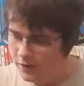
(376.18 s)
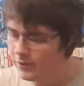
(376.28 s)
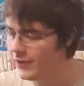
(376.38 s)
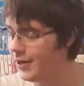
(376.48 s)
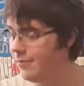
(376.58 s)

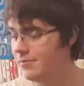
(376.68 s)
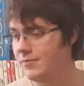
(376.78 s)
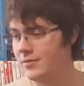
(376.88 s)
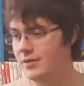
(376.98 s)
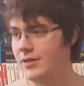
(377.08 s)
figured
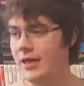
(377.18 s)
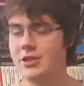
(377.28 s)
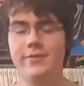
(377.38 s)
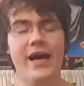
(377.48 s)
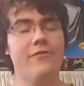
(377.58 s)
not
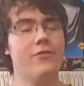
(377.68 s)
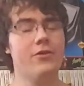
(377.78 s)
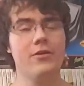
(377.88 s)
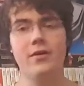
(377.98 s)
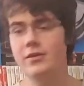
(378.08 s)
too bad
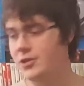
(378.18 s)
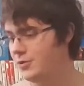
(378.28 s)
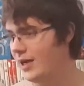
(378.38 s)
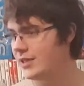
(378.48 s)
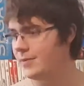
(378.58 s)
for
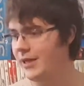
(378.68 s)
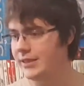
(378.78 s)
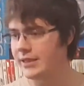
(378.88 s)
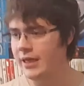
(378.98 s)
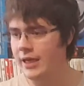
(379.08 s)
$2 a
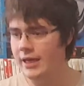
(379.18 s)
piece.